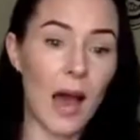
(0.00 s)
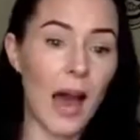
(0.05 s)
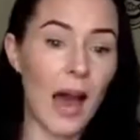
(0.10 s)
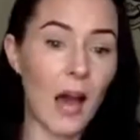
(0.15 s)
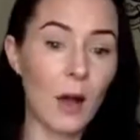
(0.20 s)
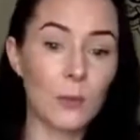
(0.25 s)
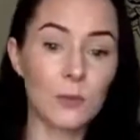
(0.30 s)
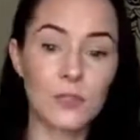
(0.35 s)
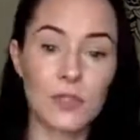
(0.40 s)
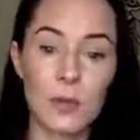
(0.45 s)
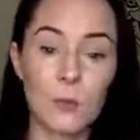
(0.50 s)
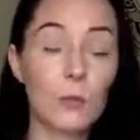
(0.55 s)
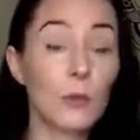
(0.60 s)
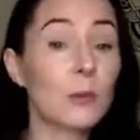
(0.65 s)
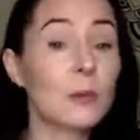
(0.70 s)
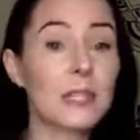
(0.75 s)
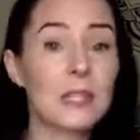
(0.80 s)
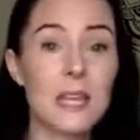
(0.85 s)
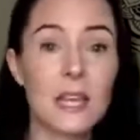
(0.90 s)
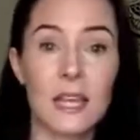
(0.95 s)
housing
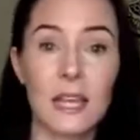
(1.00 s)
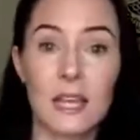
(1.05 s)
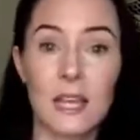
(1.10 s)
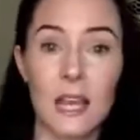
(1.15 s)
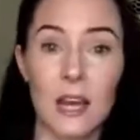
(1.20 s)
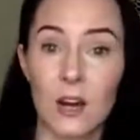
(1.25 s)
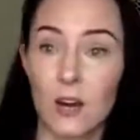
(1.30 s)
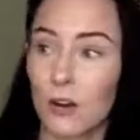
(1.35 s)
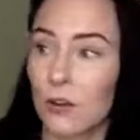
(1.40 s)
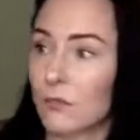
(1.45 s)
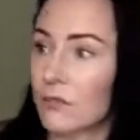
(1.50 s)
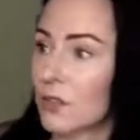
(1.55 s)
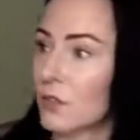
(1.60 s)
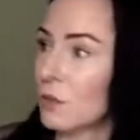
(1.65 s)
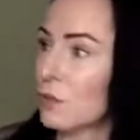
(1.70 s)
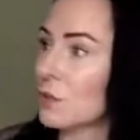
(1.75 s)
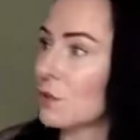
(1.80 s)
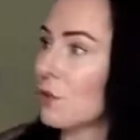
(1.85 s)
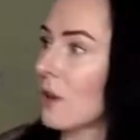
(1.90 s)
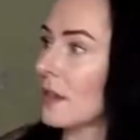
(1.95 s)
will be taken care of.
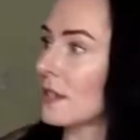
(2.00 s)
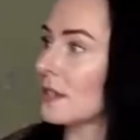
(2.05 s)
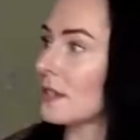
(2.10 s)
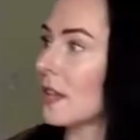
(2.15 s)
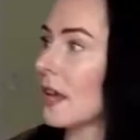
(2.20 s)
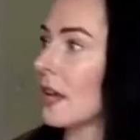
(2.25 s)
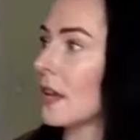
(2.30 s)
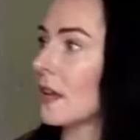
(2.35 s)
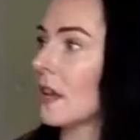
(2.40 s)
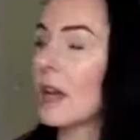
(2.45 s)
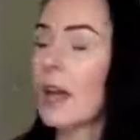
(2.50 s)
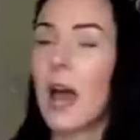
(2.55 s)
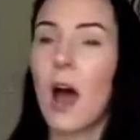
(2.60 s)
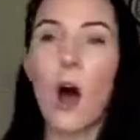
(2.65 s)
You trust that